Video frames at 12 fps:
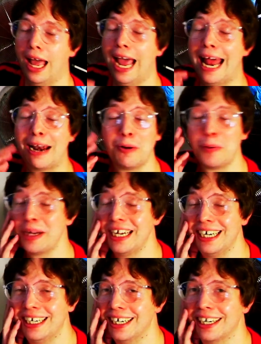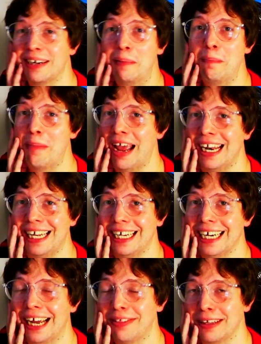Halloween
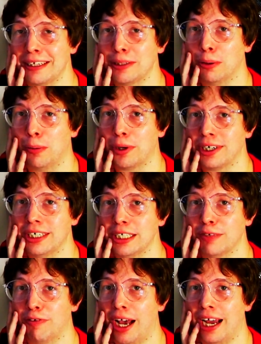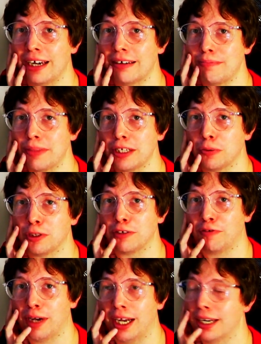medley, I think this will work just fine. This was
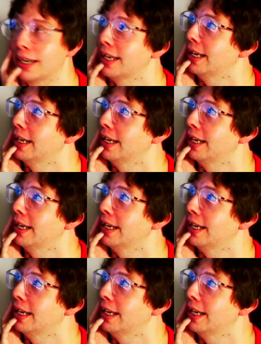fun.